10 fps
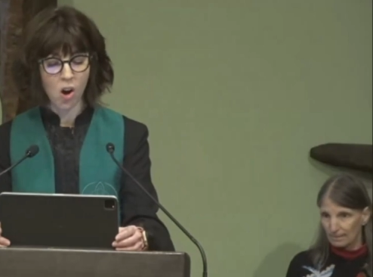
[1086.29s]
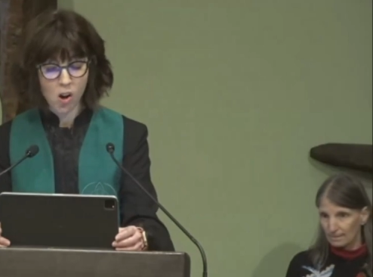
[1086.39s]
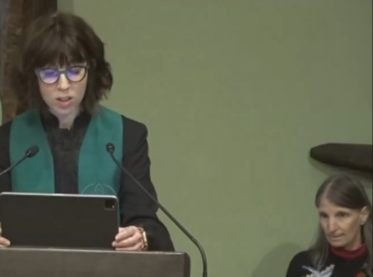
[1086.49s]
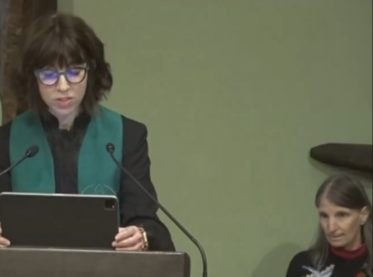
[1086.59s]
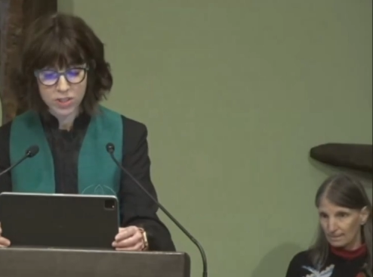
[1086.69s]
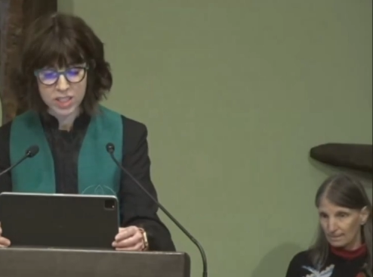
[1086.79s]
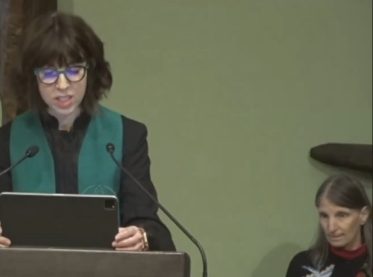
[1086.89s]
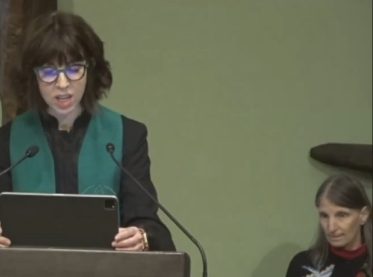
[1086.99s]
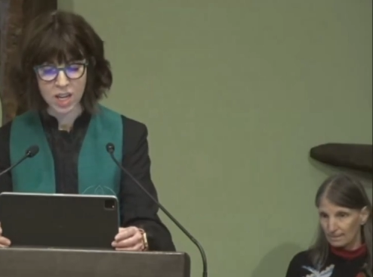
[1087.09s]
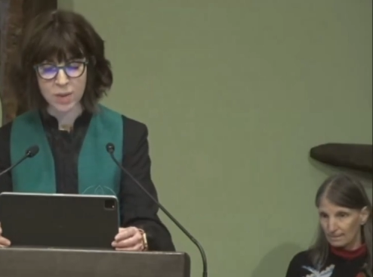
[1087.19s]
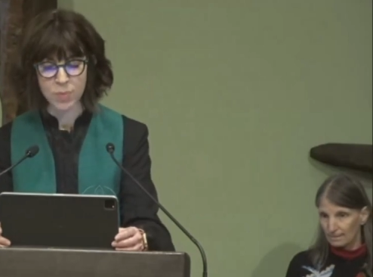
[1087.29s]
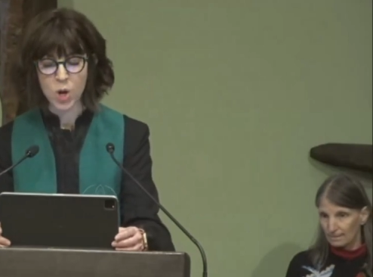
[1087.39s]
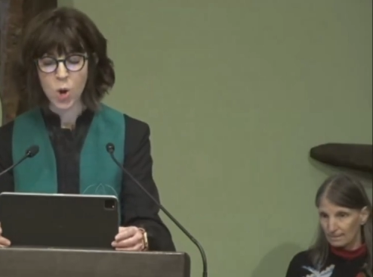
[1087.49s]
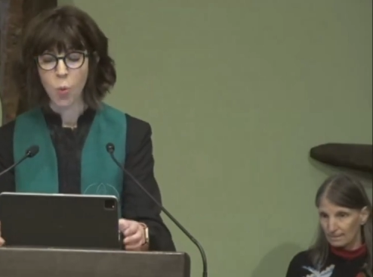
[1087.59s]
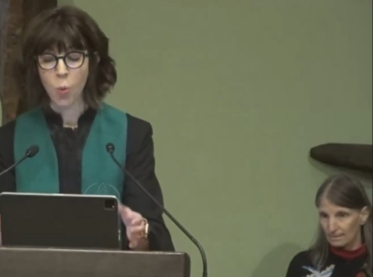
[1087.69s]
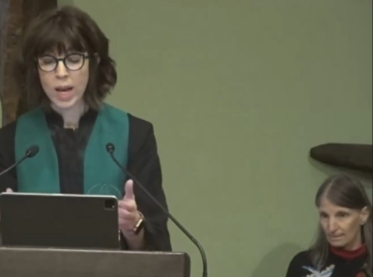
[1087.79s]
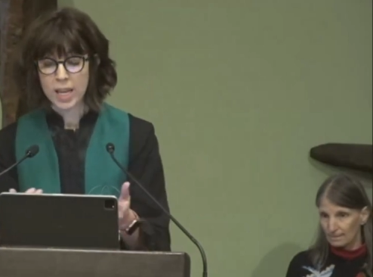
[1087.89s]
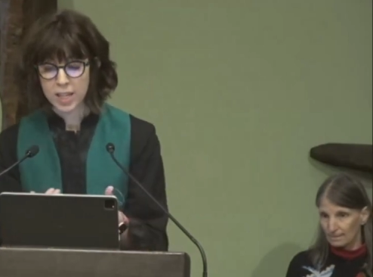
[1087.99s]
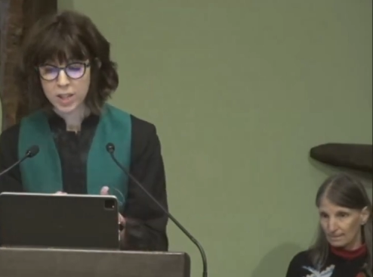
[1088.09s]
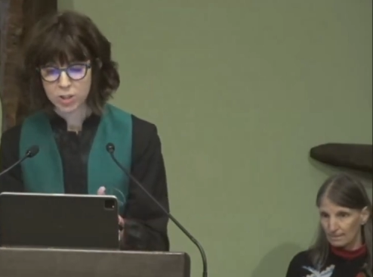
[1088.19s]
Speaker 1: all of the time,
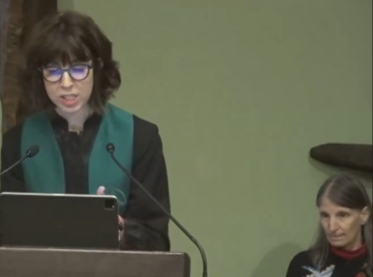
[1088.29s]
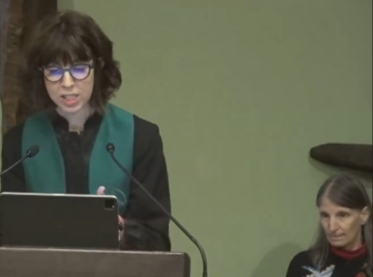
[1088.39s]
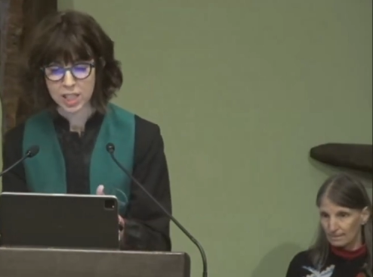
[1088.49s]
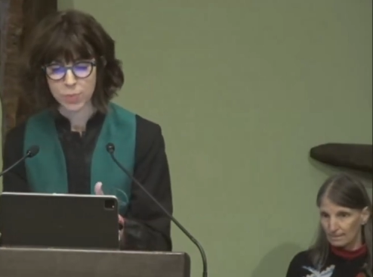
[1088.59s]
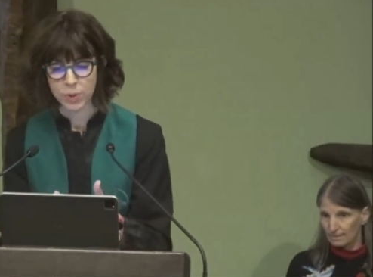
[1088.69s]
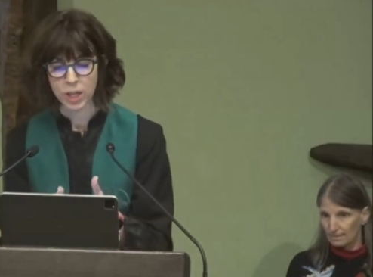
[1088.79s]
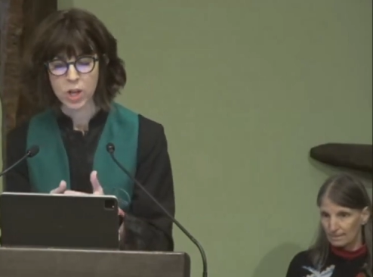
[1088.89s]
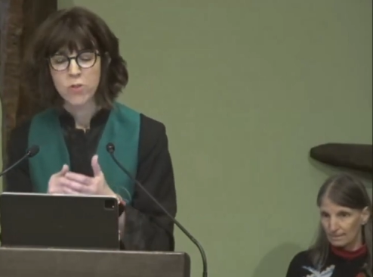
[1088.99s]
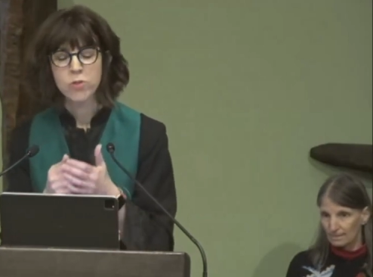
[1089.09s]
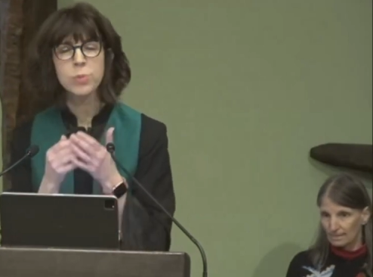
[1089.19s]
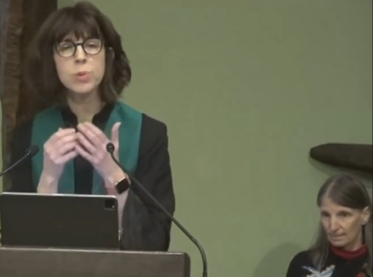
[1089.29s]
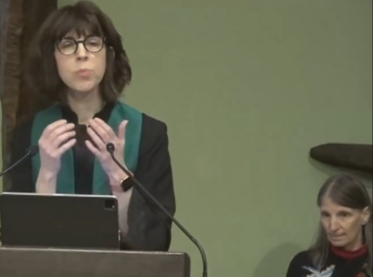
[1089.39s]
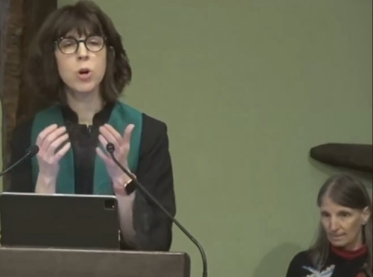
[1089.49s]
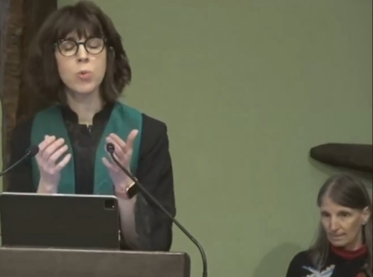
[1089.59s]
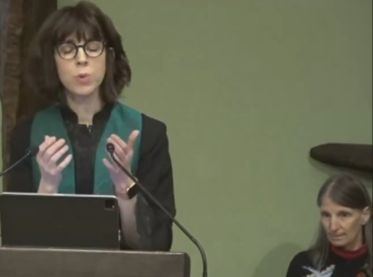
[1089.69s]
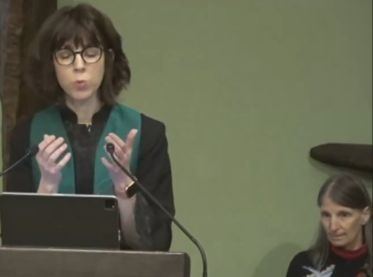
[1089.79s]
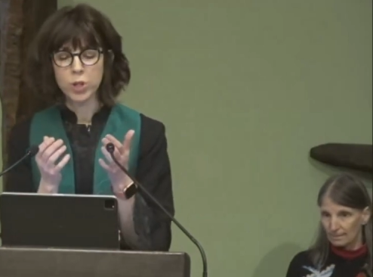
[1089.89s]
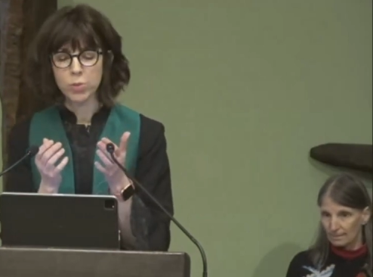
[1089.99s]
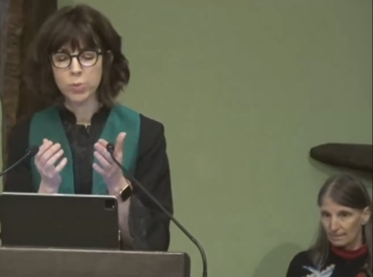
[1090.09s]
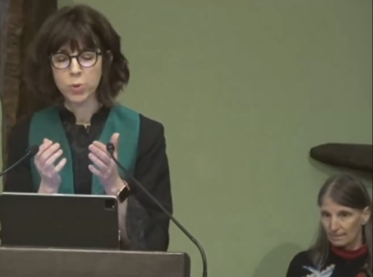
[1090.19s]
waking or sleeping, from the moment
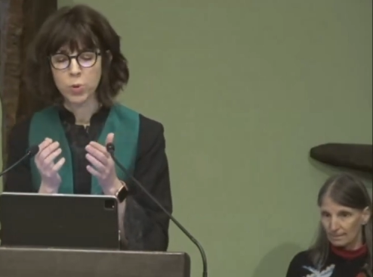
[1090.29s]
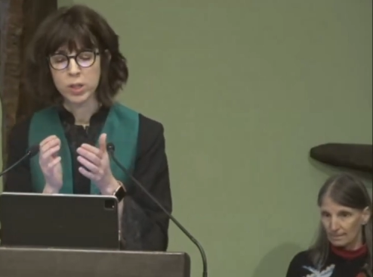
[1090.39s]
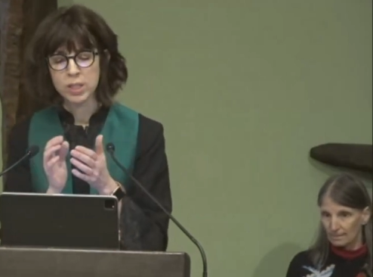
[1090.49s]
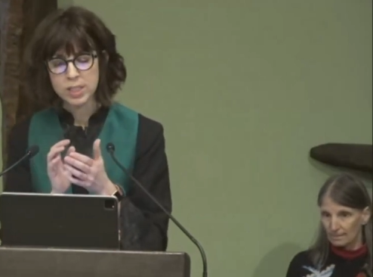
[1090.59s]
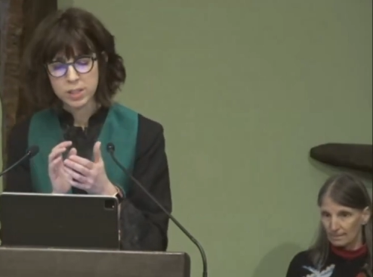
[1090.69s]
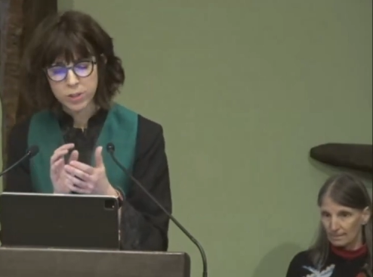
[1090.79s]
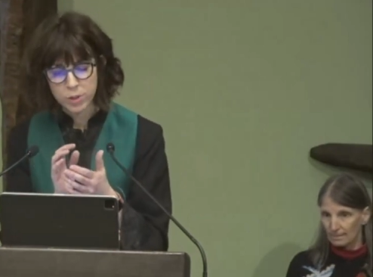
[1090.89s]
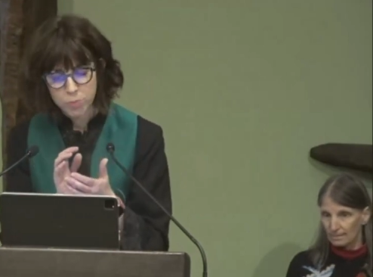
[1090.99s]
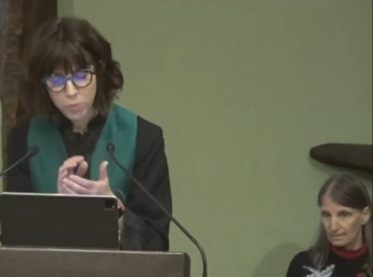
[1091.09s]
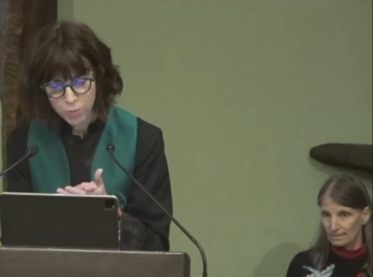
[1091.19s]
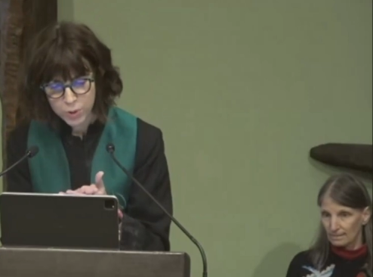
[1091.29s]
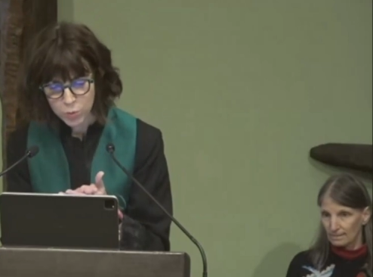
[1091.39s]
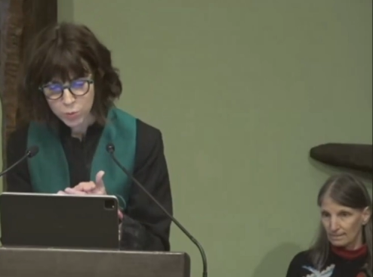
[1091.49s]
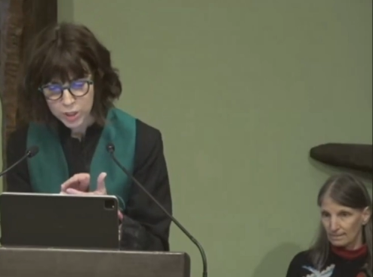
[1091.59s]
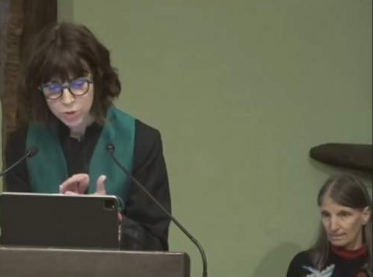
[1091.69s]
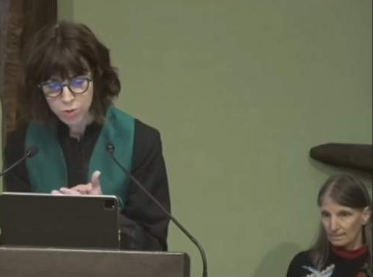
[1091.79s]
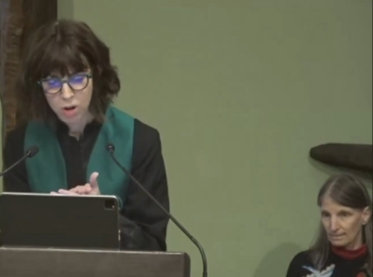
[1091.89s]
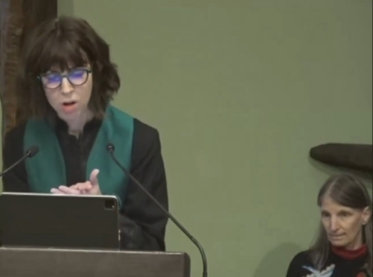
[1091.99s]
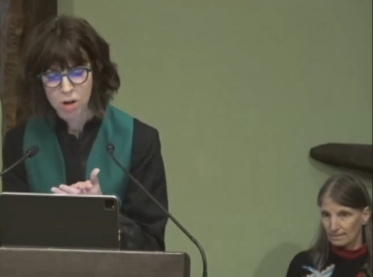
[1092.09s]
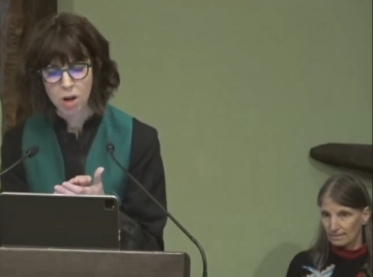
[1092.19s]
we are born until the moment we
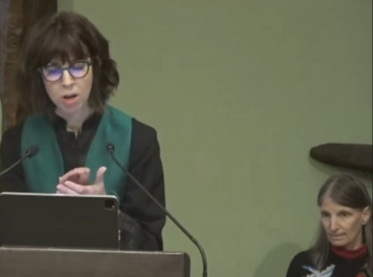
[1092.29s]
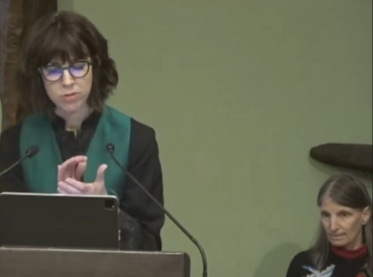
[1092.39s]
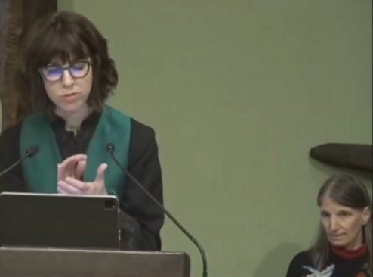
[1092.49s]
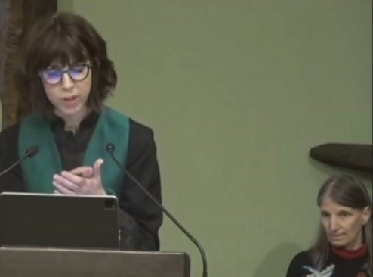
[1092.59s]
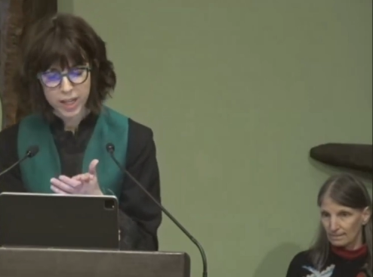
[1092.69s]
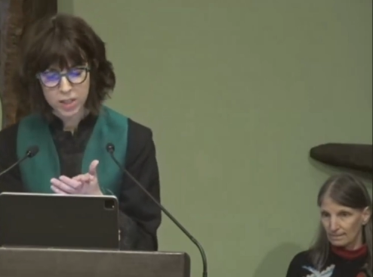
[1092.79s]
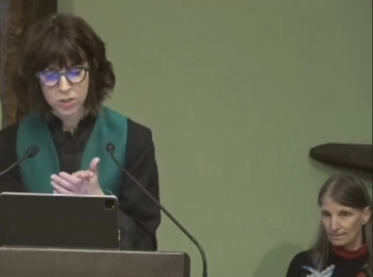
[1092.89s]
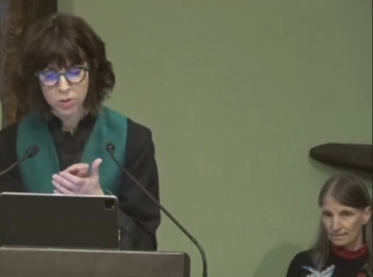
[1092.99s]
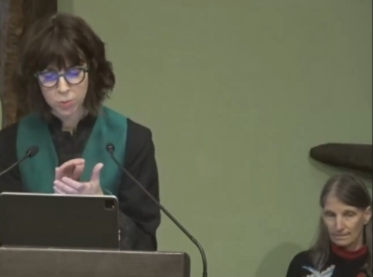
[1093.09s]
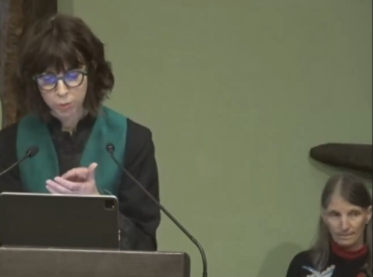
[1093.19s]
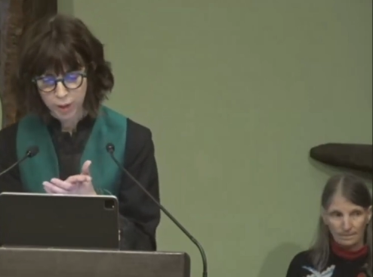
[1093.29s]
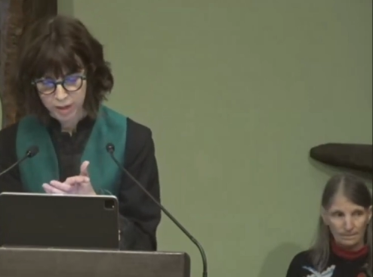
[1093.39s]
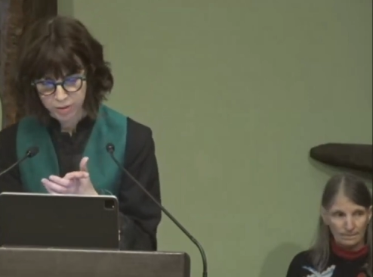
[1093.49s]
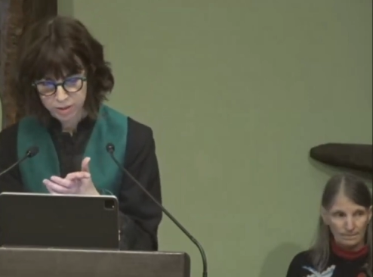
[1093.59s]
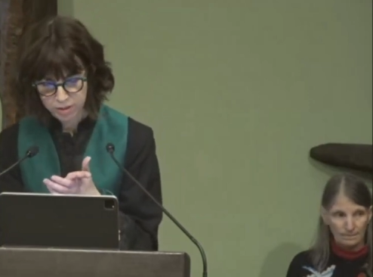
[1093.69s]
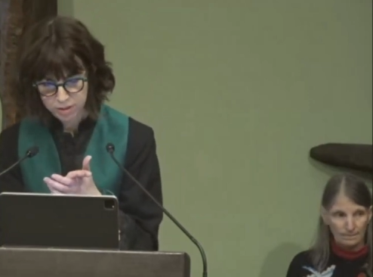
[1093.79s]
draw our final breath.